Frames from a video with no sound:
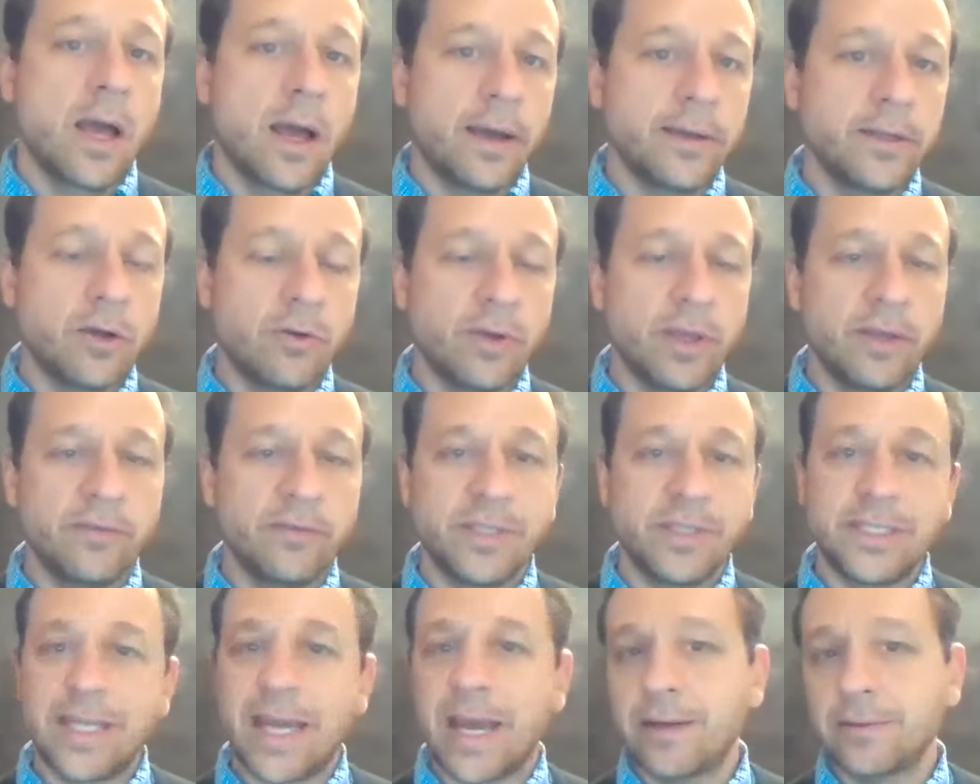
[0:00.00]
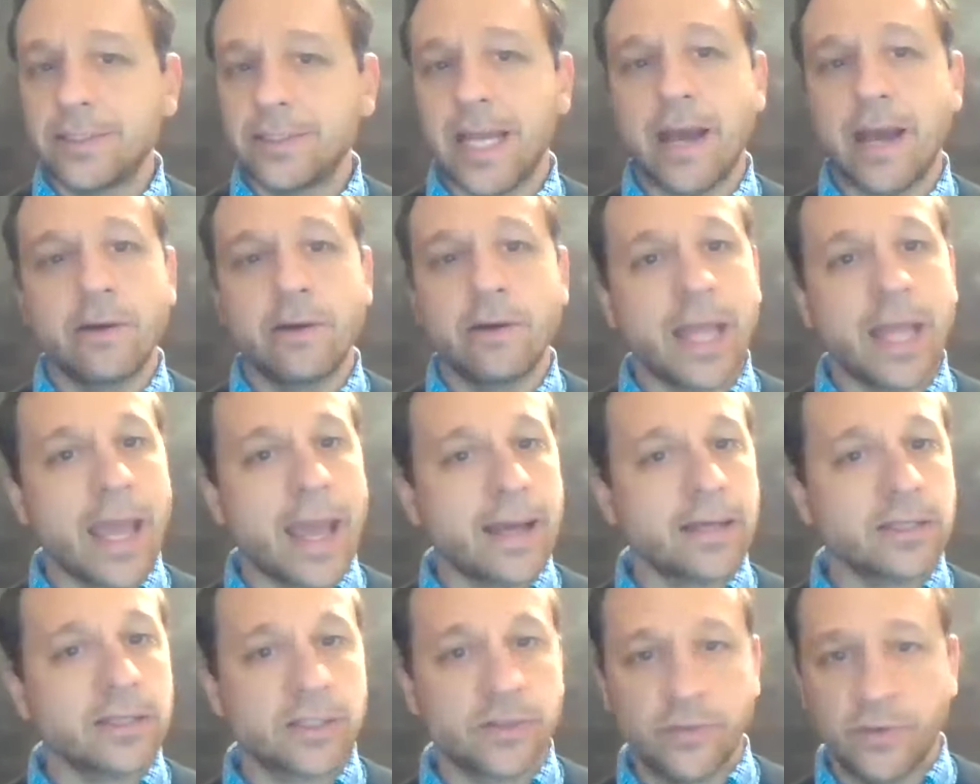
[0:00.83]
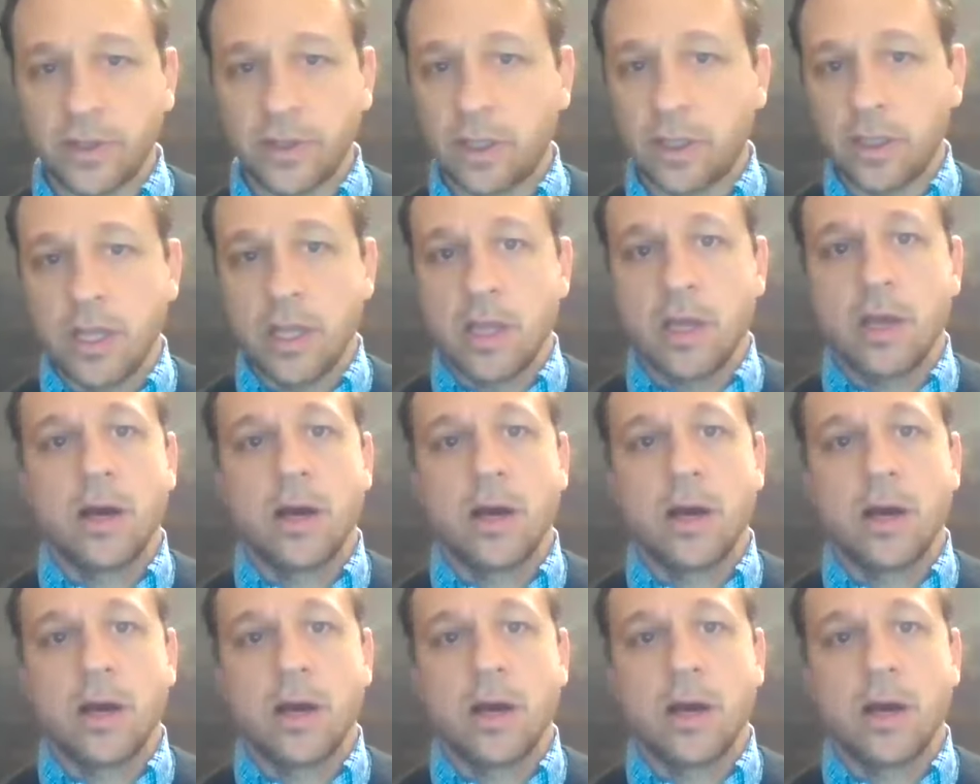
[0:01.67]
I know even downtown Asheville,